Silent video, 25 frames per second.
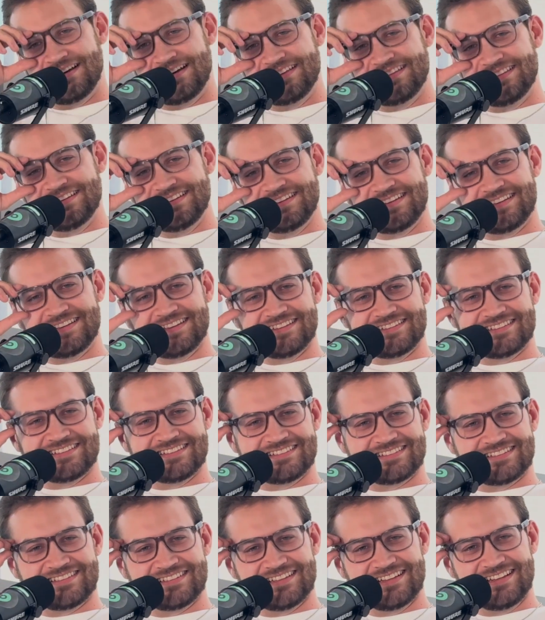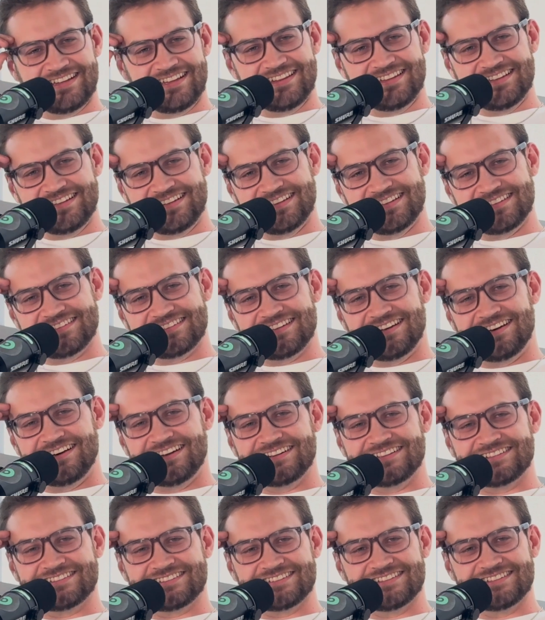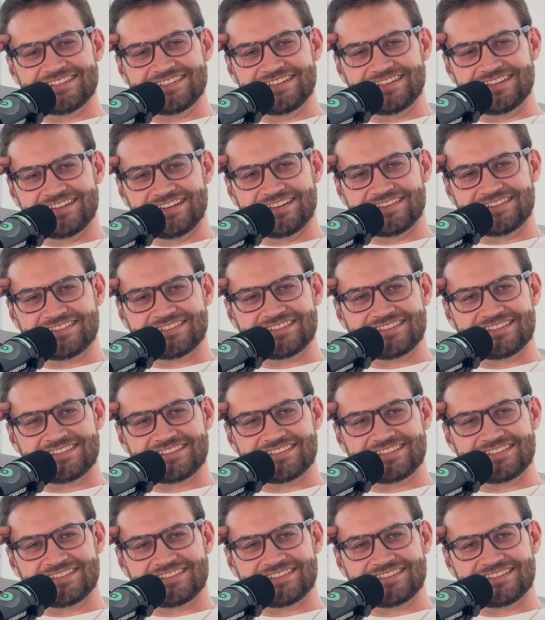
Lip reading: I think it's honestly,